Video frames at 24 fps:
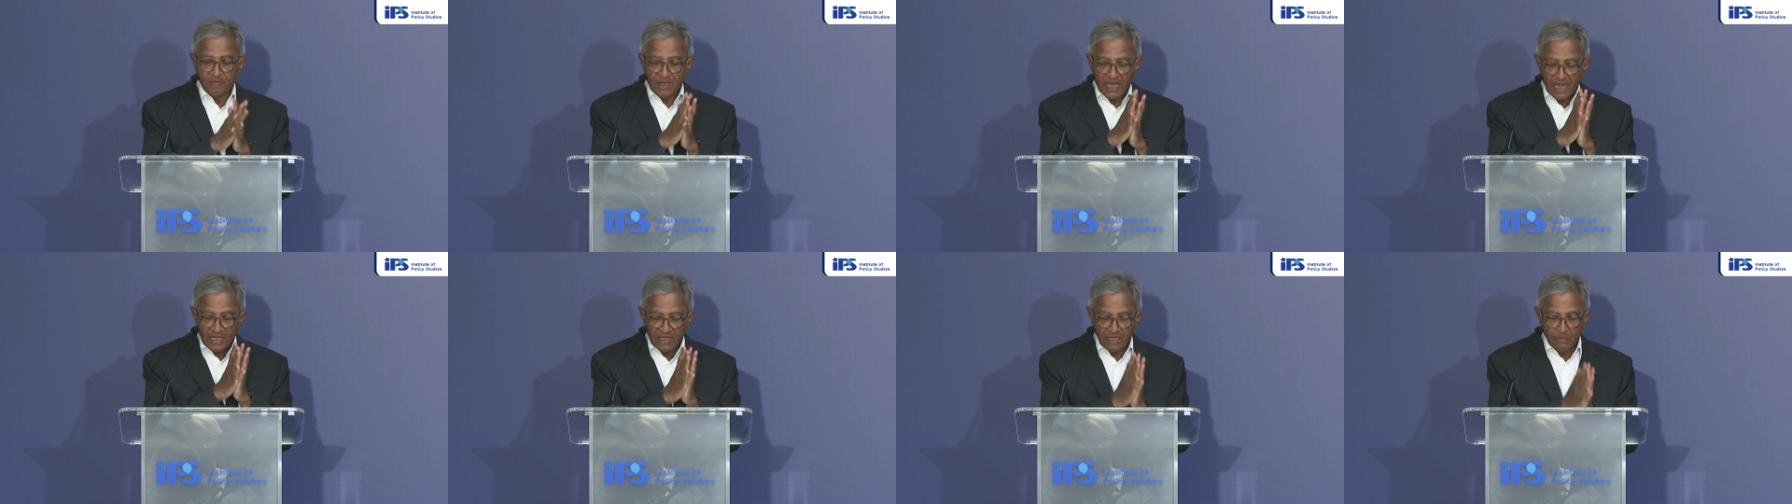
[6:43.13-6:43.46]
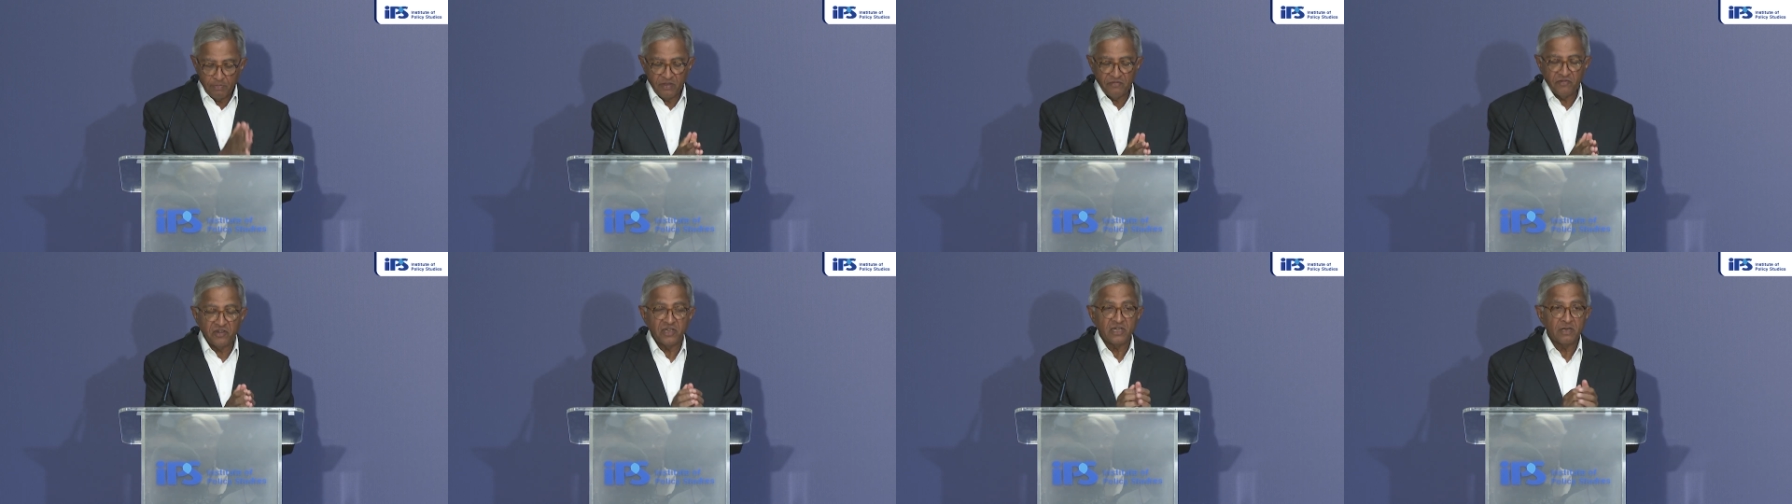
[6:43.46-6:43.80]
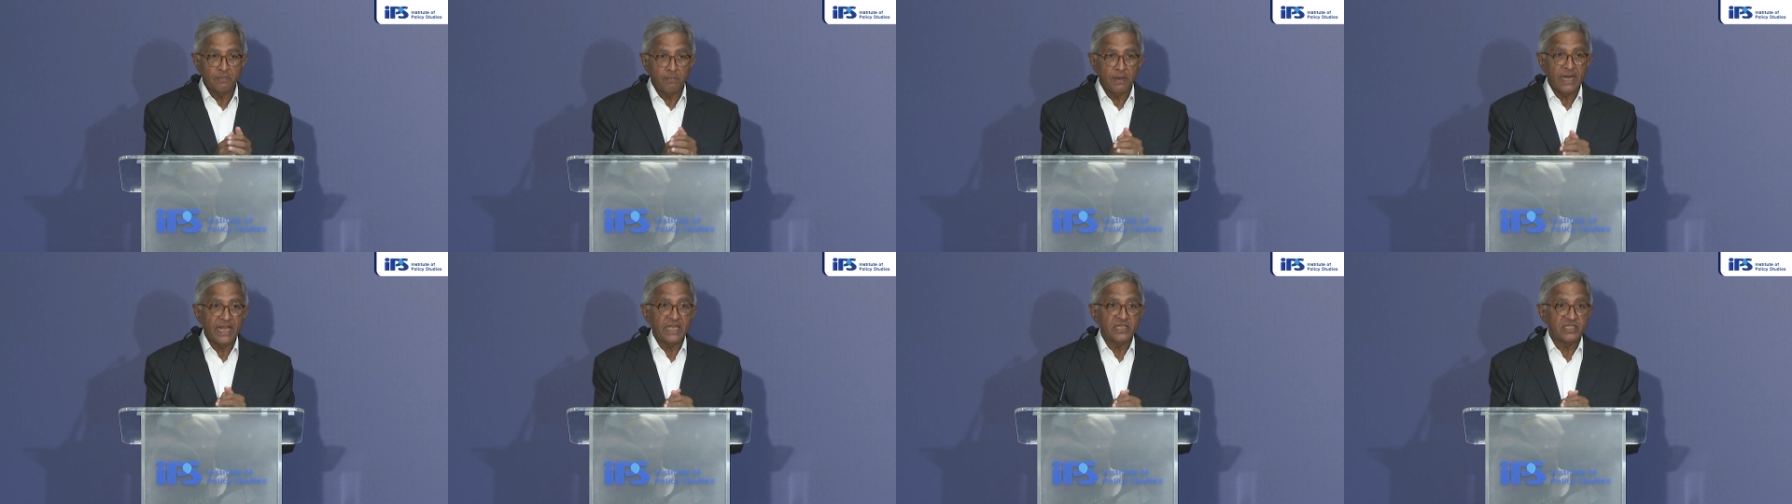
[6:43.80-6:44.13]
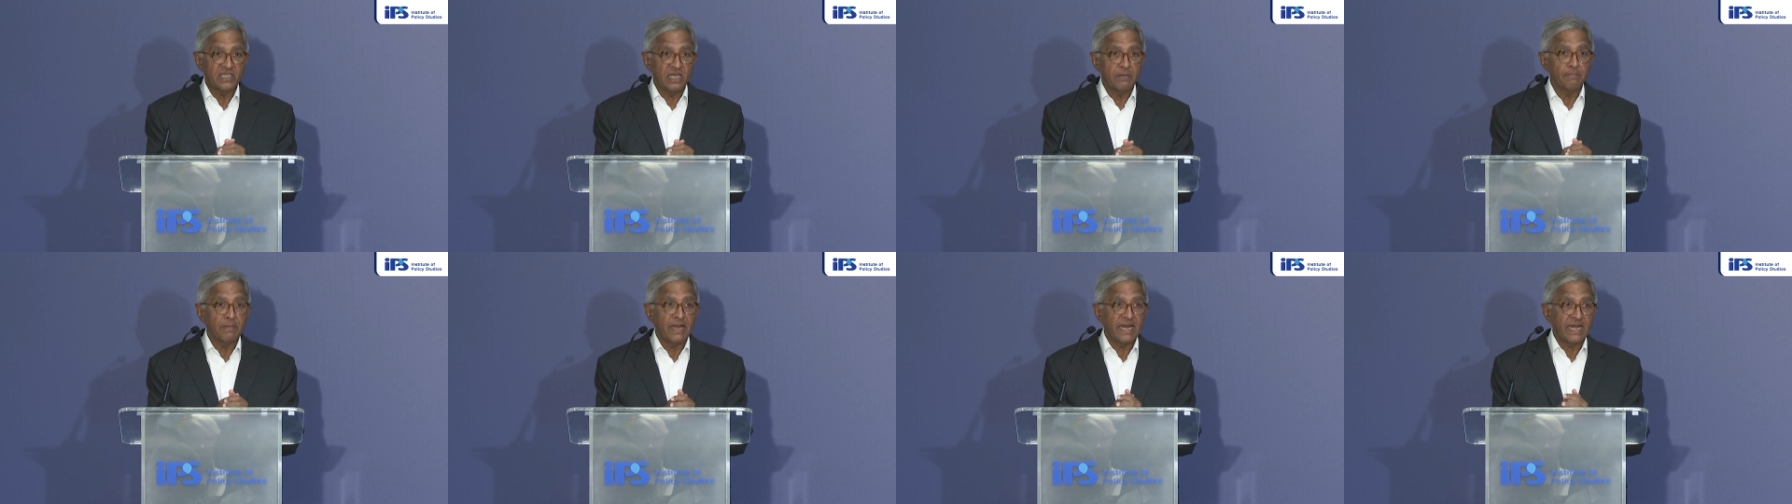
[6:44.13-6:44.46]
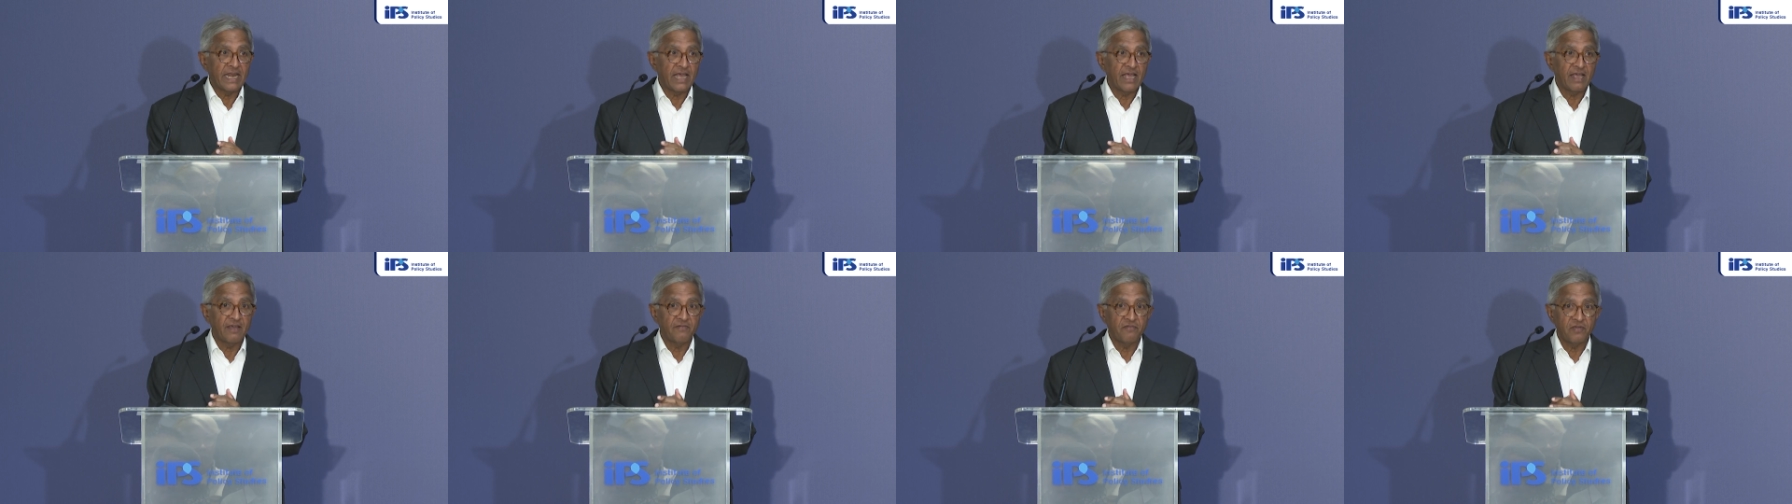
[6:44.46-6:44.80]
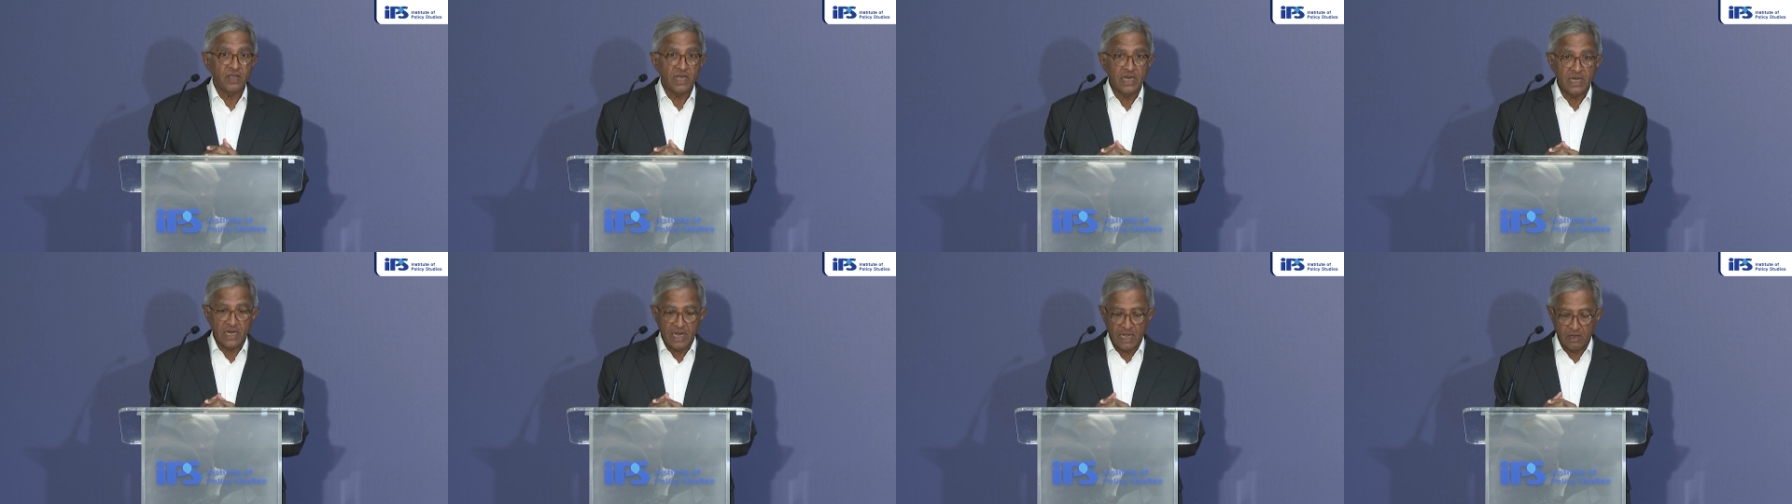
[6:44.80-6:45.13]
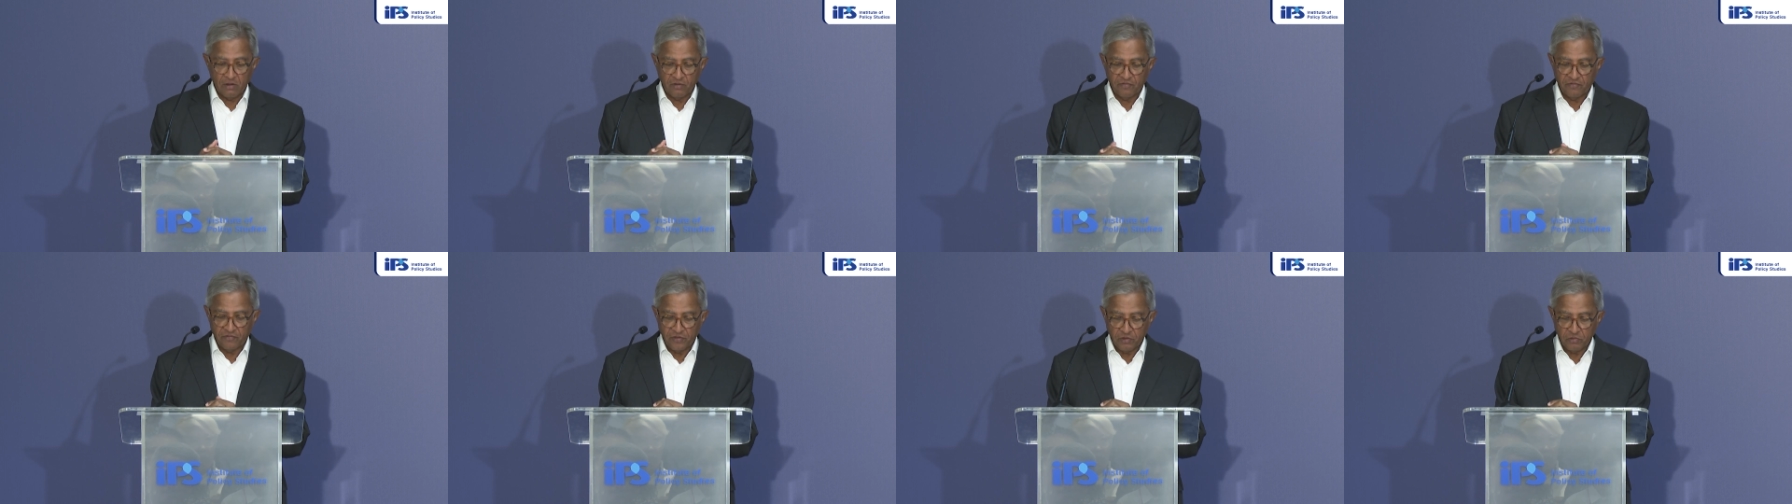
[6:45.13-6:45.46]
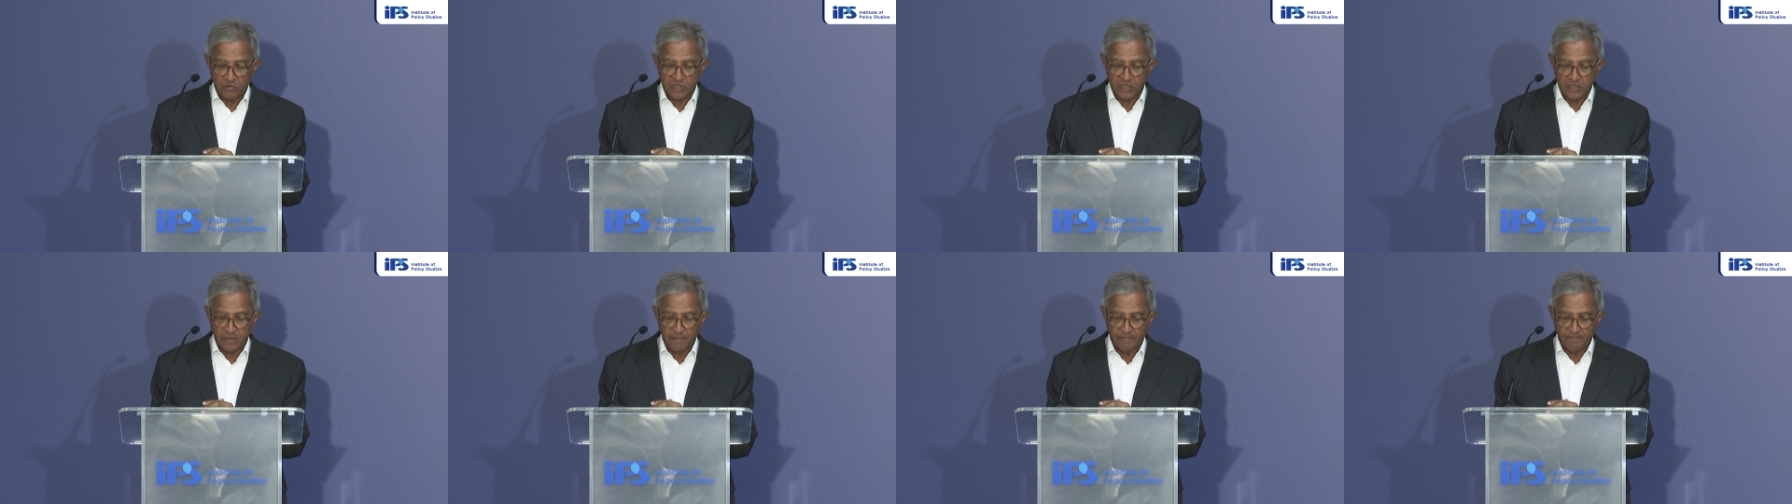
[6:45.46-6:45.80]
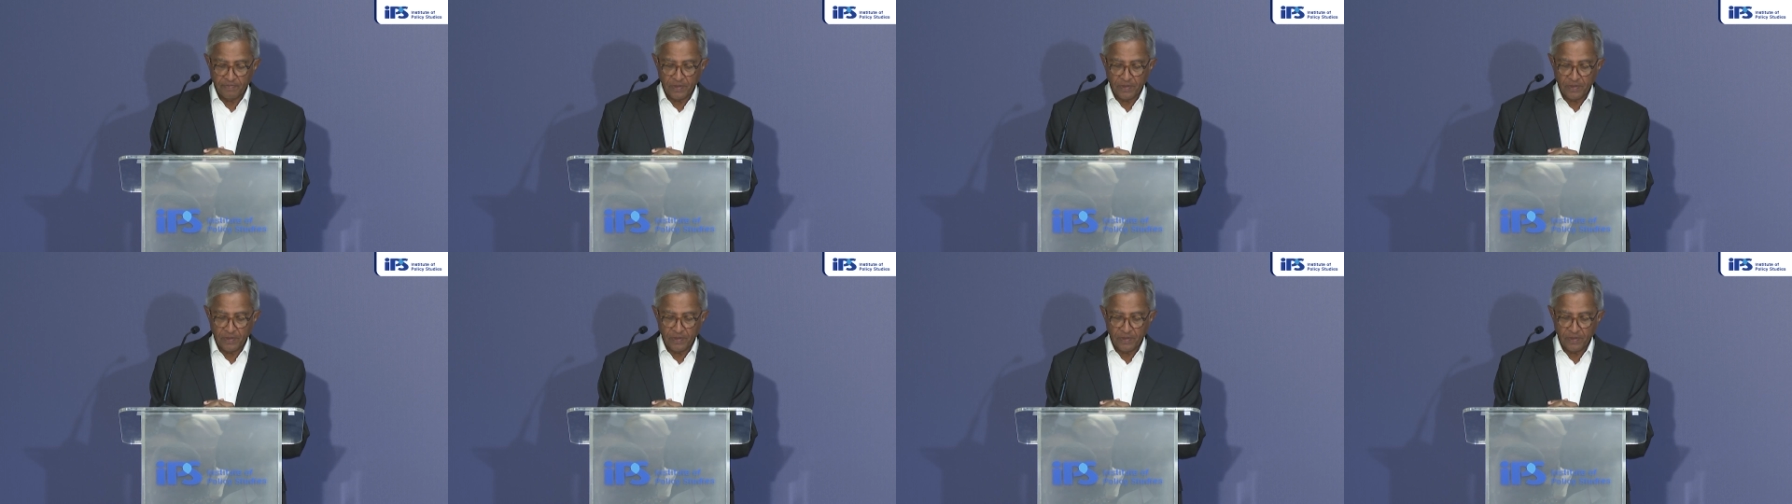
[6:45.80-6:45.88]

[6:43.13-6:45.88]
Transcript: and the pivotal place it might have in our future.